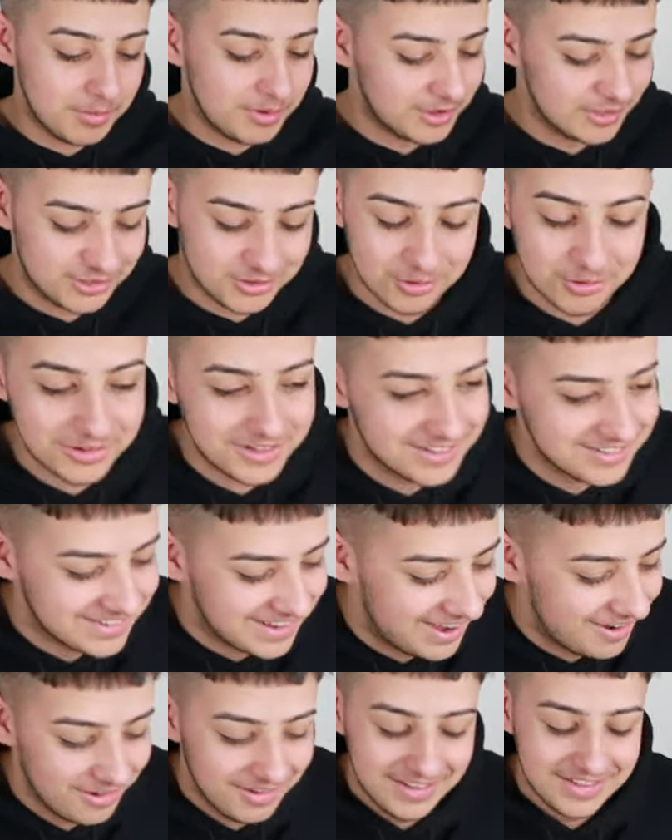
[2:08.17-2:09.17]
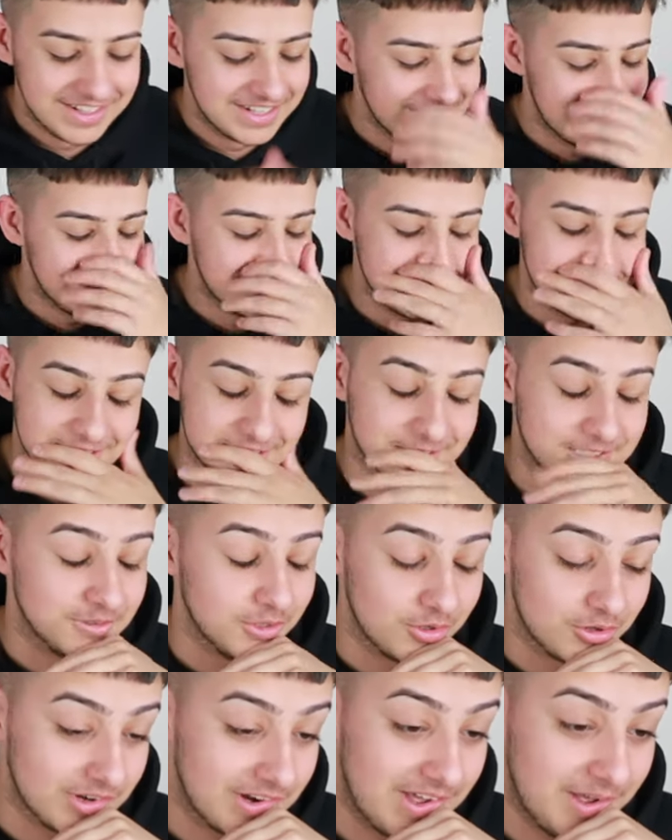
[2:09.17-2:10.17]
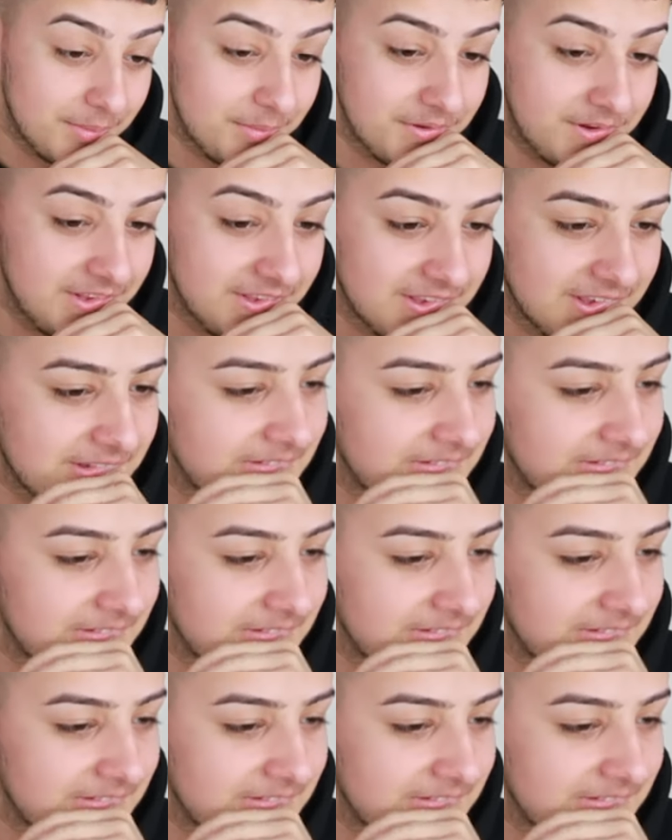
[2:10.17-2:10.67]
We can talk this out. It's just not gonna happen, is